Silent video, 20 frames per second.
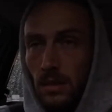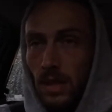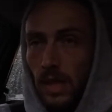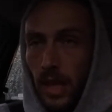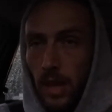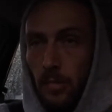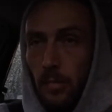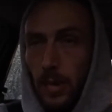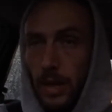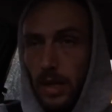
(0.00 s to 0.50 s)

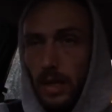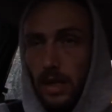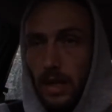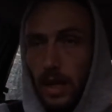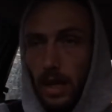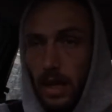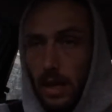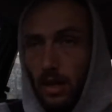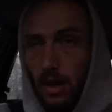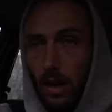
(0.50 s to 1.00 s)
it'd be
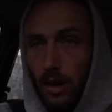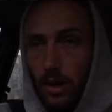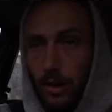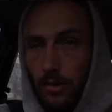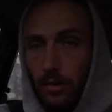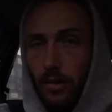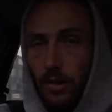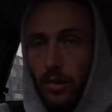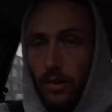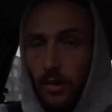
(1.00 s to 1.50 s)
kind
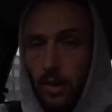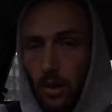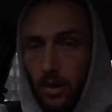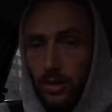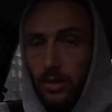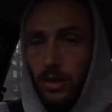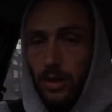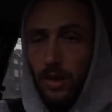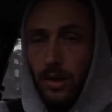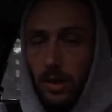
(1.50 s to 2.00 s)
of rude not
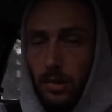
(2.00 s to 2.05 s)
to.